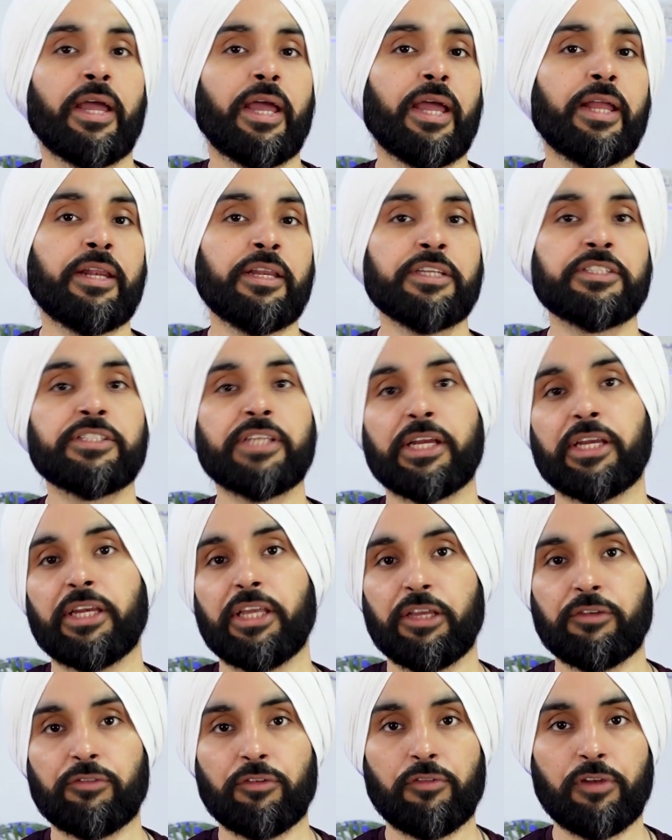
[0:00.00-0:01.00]
In this
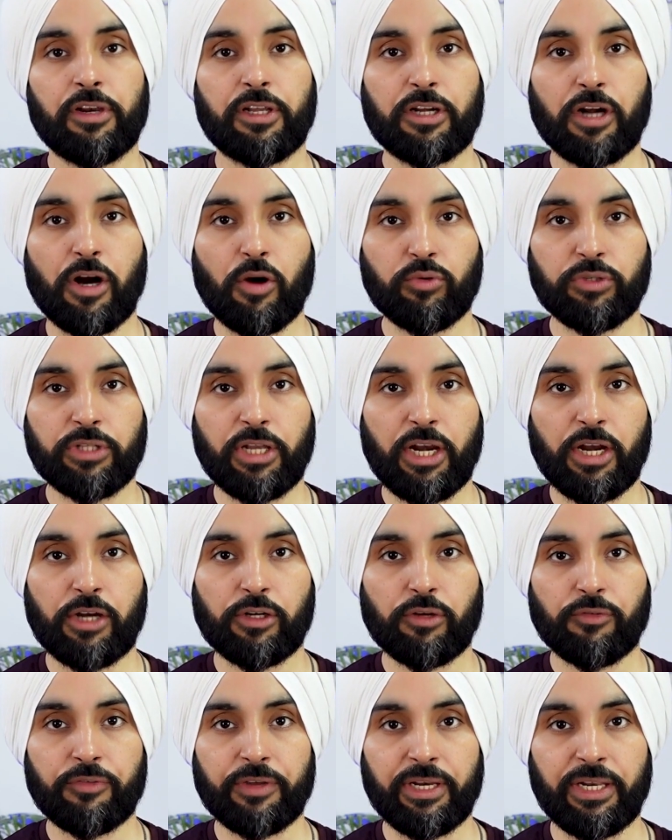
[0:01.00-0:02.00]
technique, we will count the
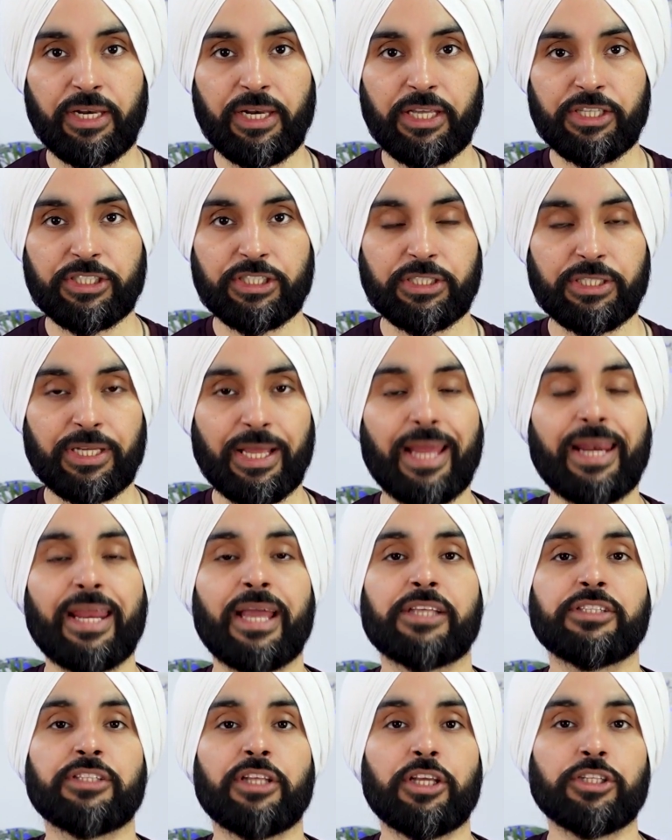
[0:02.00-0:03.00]
length of inhalation and
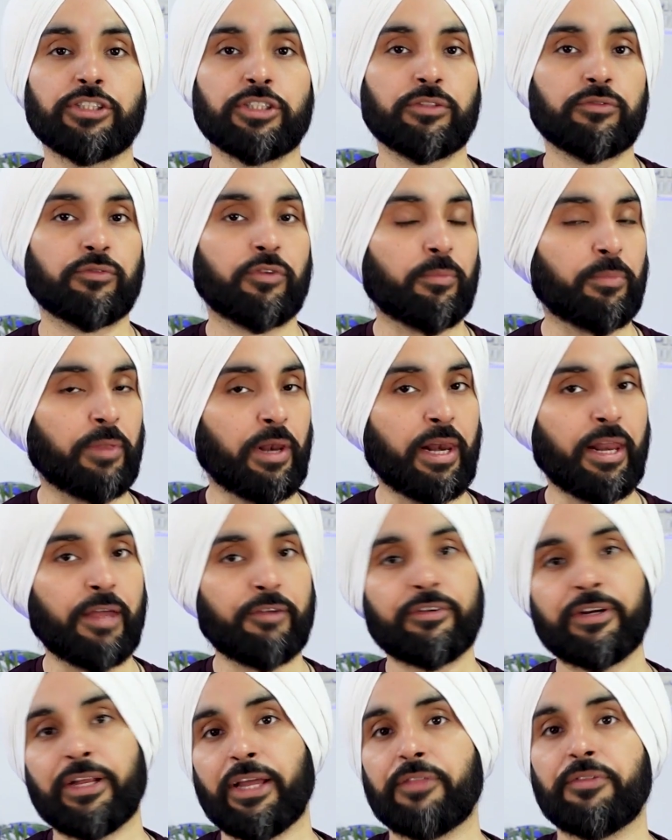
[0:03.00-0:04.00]
exhalation from the
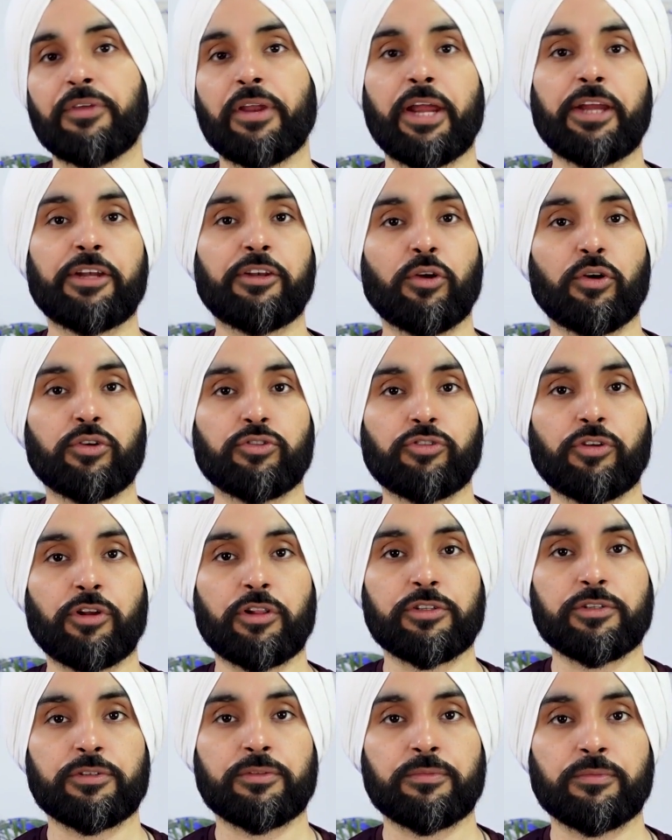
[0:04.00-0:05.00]
left and the right
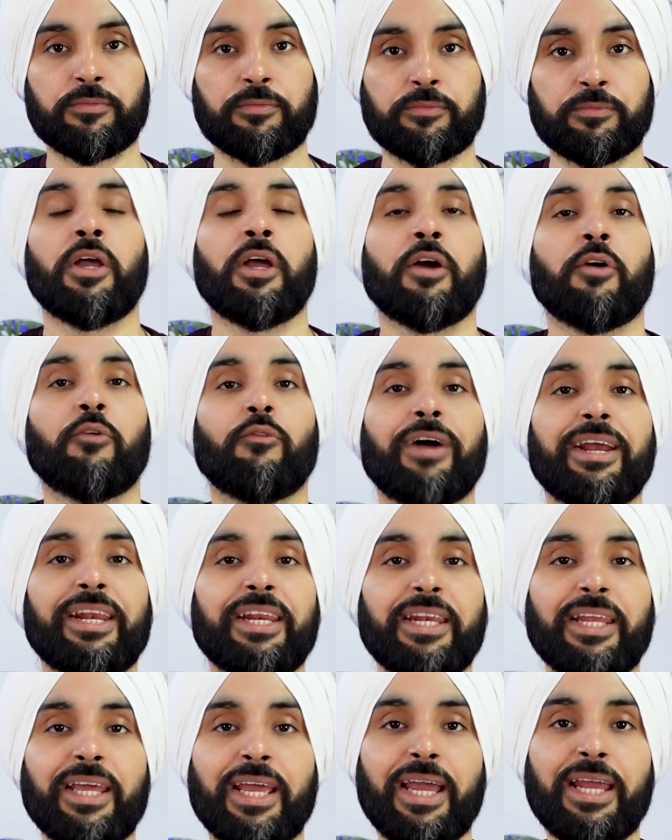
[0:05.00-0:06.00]
nostrils. While
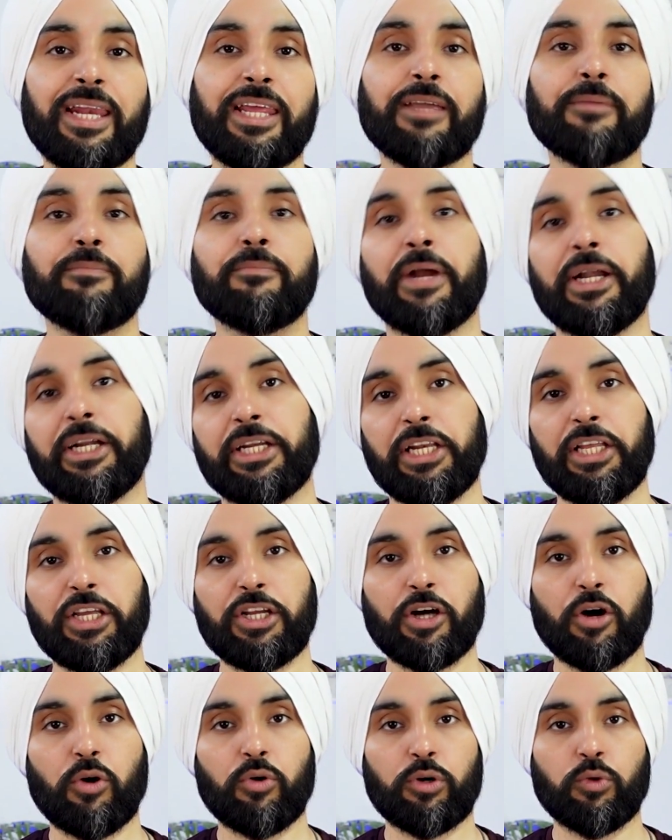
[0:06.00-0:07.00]
inhaling, mentally
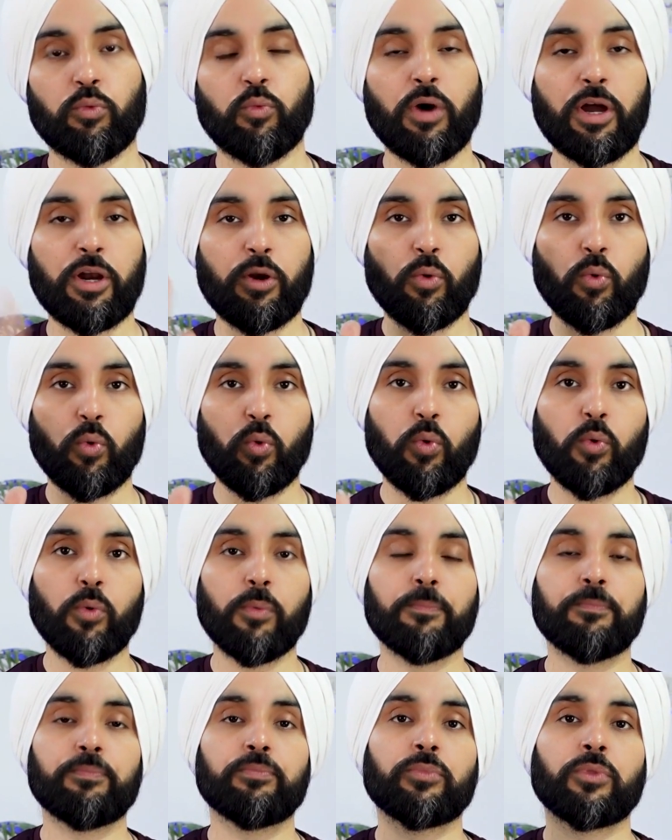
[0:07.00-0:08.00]
count 1
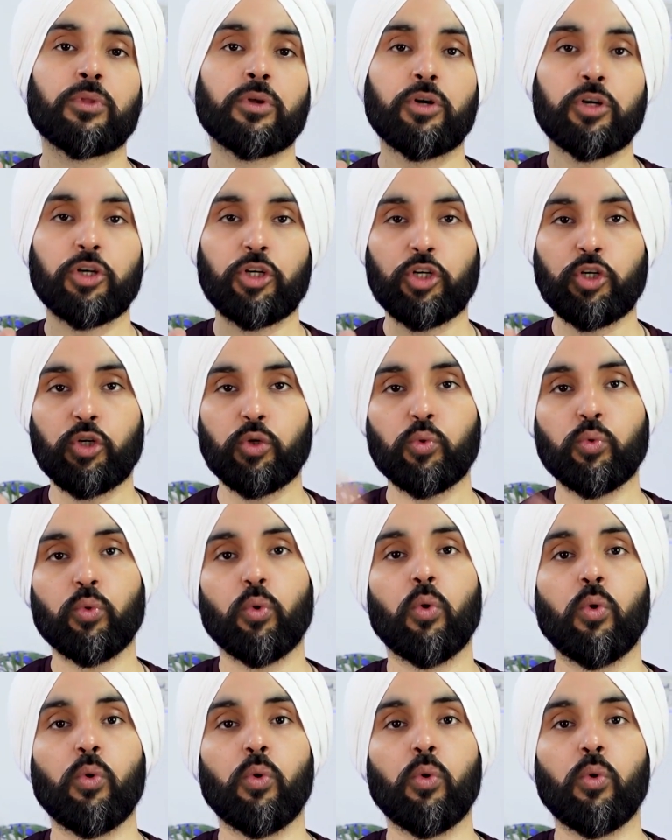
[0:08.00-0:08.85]
ohm, 2